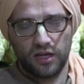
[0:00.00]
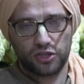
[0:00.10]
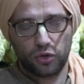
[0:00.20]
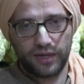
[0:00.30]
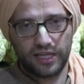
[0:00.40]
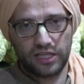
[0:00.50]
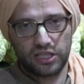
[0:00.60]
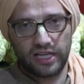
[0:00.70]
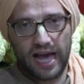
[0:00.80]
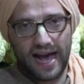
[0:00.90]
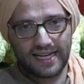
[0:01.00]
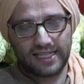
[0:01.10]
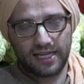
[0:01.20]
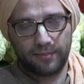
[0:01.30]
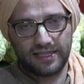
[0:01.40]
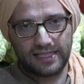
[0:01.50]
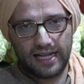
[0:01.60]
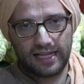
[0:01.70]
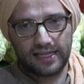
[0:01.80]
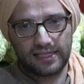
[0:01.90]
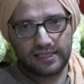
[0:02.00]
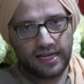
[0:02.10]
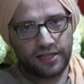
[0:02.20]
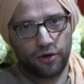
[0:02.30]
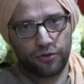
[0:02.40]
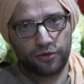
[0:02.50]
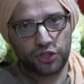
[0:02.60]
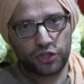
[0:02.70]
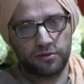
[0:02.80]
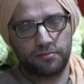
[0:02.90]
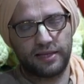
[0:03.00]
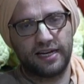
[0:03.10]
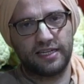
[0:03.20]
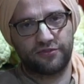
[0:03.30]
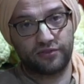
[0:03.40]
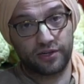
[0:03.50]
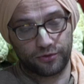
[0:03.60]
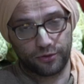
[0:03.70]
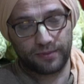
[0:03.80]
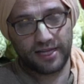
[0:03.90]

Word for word: So we, the ash-like mentality is saying, no, there shouldn't be any different group.